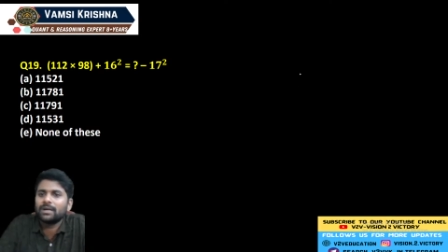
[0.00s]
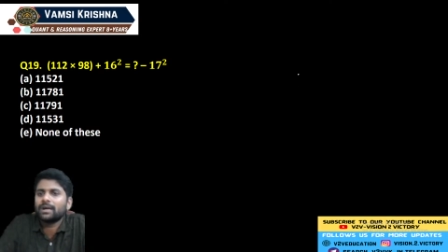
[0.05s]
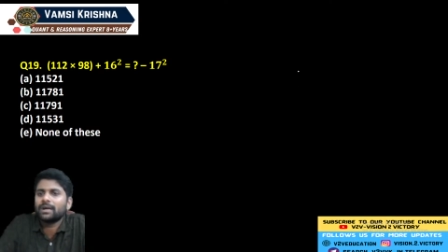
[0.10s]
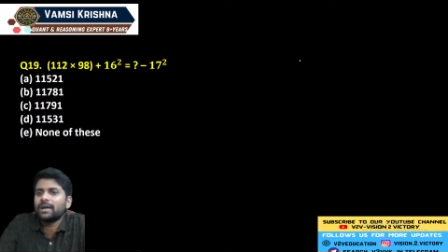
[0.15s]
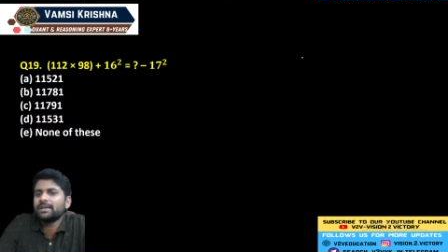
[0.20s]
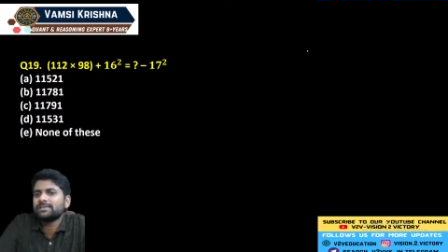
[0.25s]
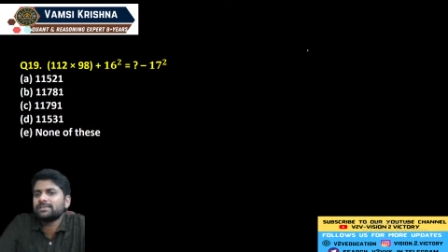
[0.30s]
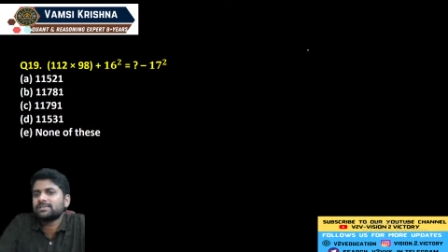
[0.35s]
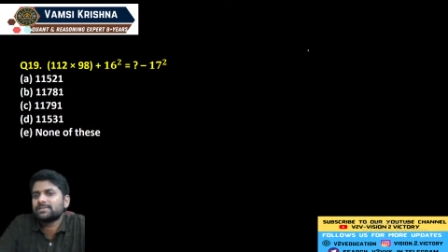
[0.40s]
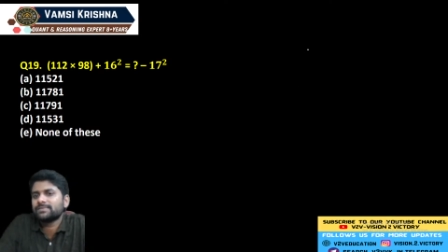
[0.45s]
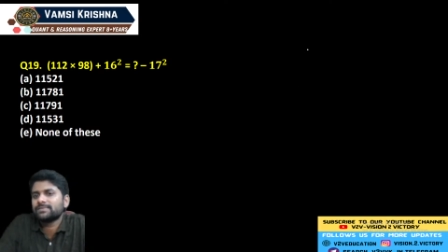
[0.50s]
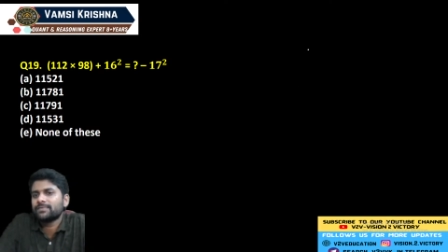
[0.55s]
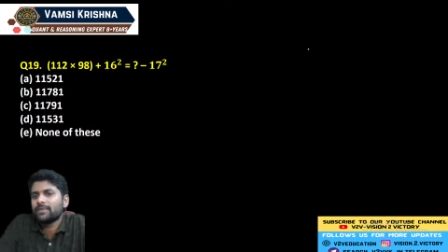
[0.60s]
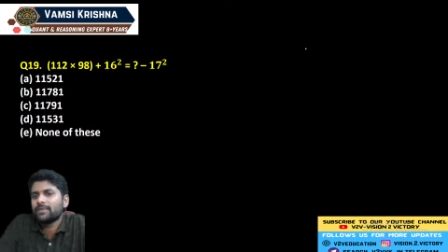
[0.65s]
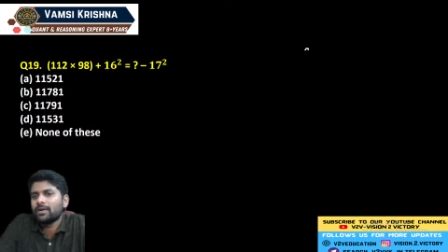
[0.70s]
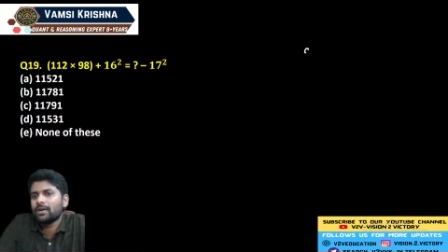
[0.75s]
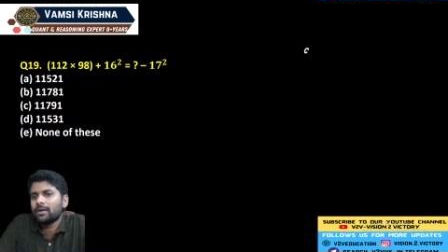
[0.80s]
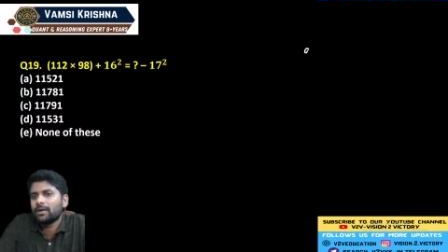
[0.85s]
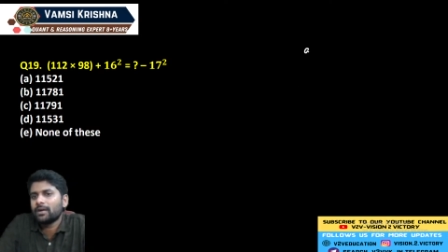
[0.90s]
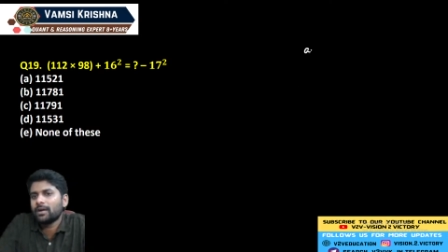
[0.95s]
Guys,
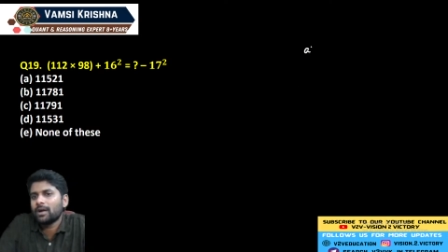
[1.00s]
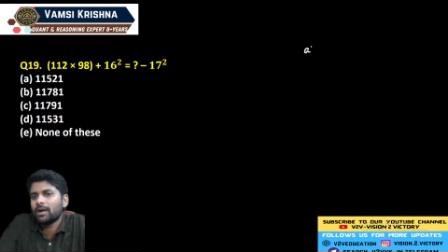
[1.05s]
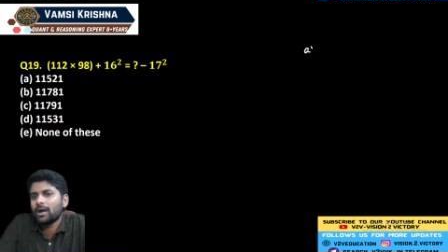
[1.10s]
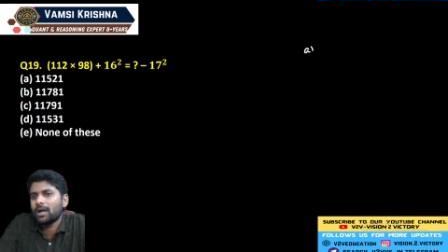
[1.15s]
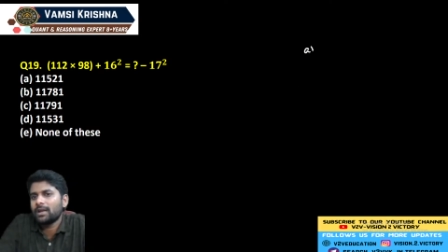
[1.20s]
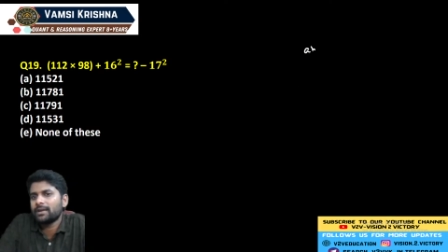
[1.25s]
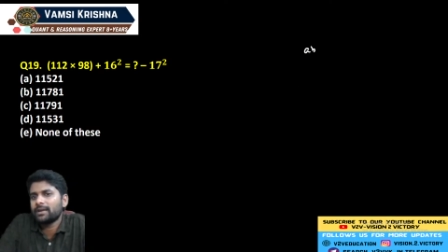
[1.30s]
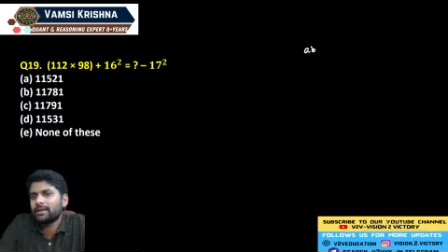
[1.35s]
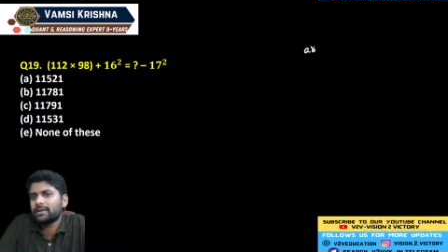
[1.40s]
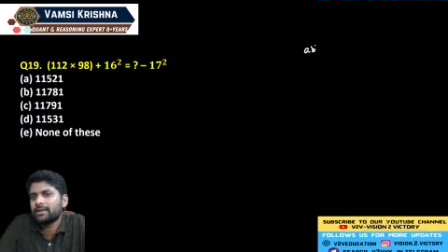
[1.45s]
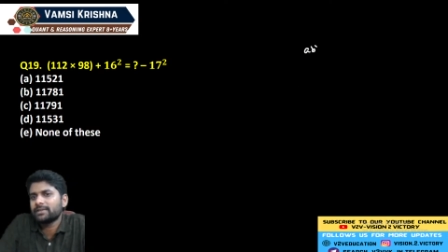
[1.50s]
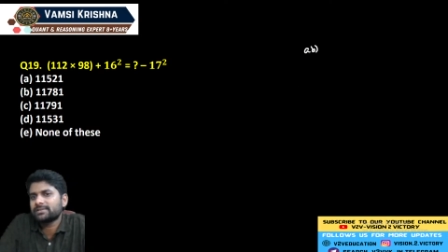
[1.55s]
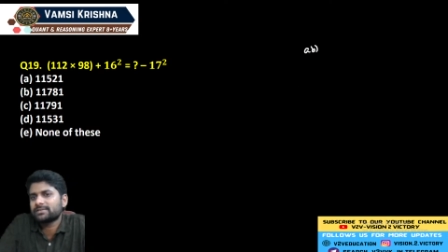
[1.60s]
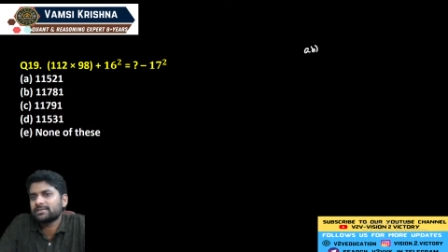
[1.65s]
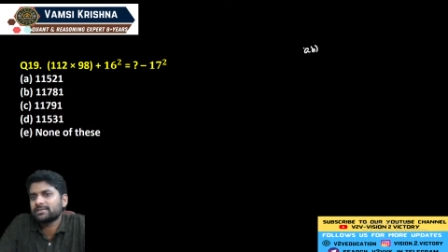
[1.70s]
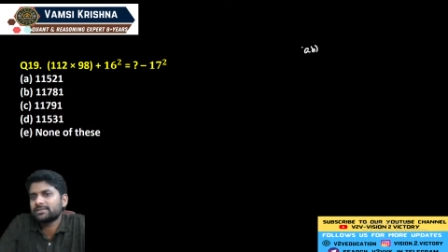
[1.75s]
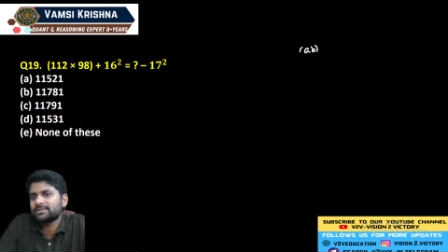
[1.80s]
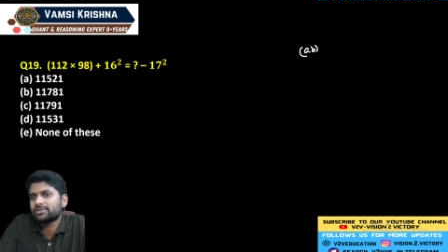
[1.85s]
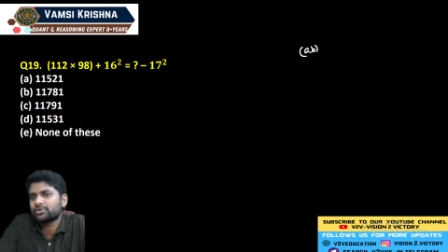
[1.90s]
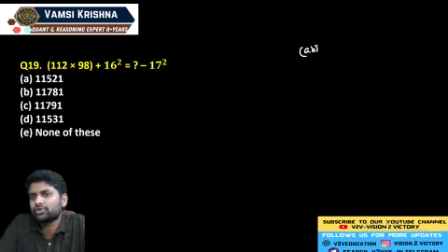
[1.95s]
I already
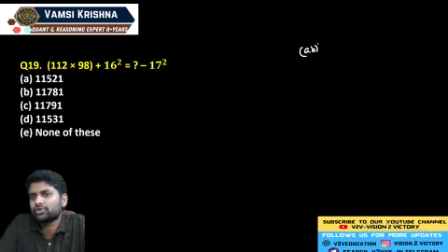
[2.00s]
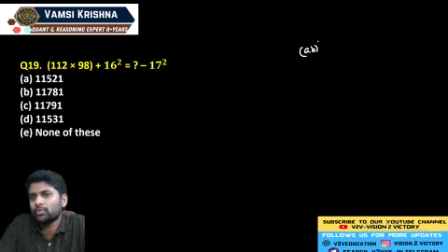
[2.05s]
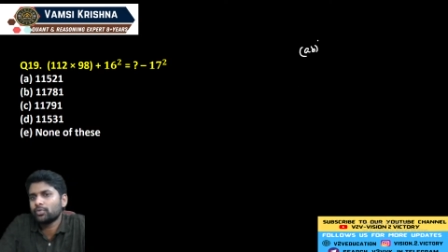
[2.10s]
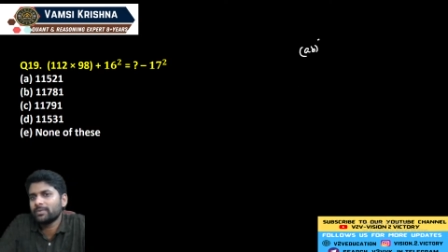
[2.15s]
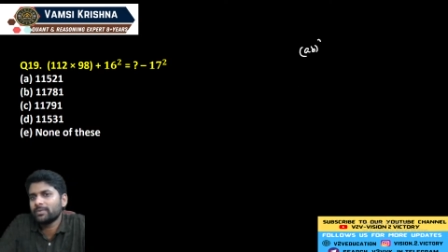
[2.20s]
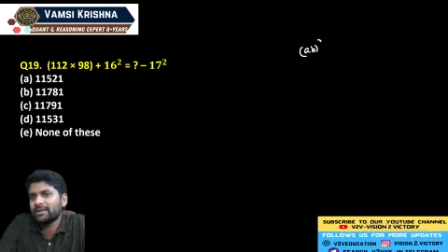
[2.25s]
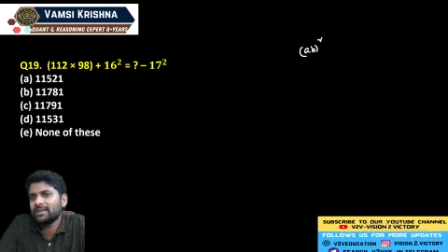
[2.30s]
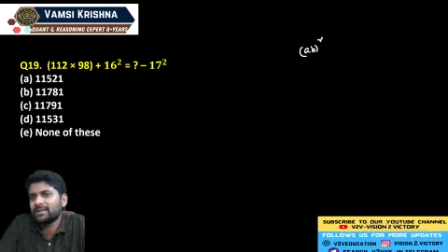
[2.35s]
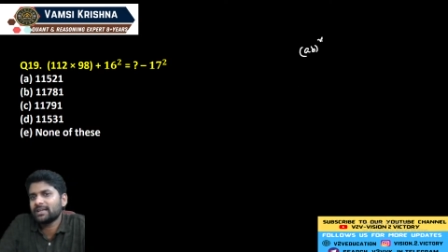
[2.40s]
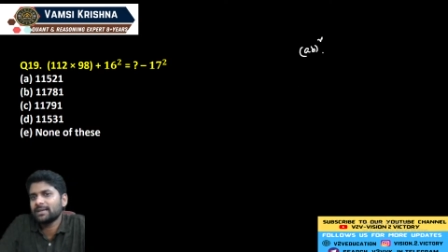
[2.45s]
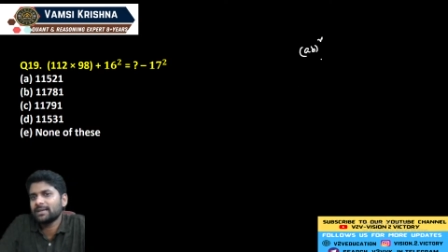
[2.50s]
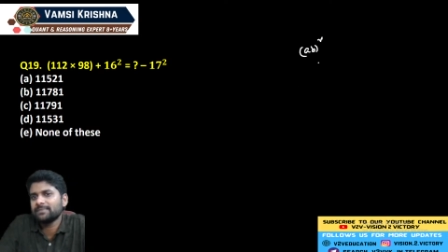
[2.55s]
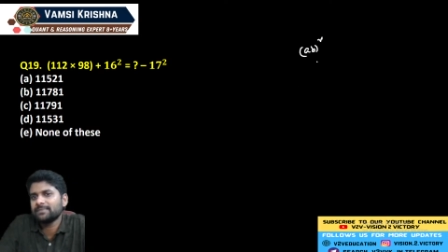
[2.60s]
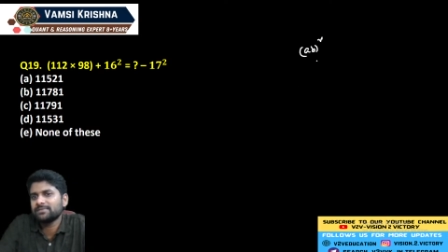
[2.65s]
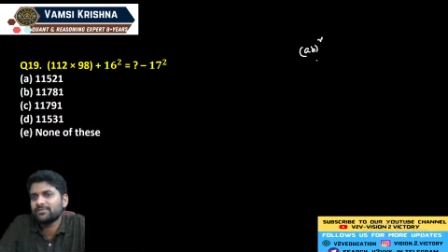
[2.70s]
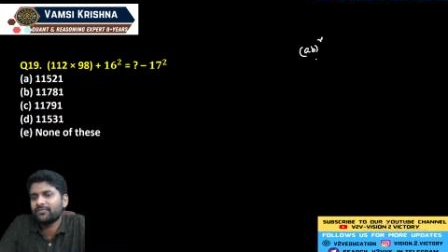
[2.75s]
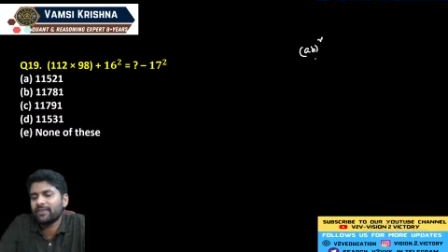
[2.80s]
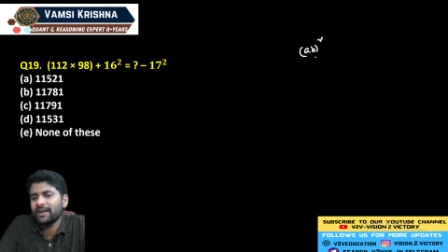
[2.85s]
discussed so many times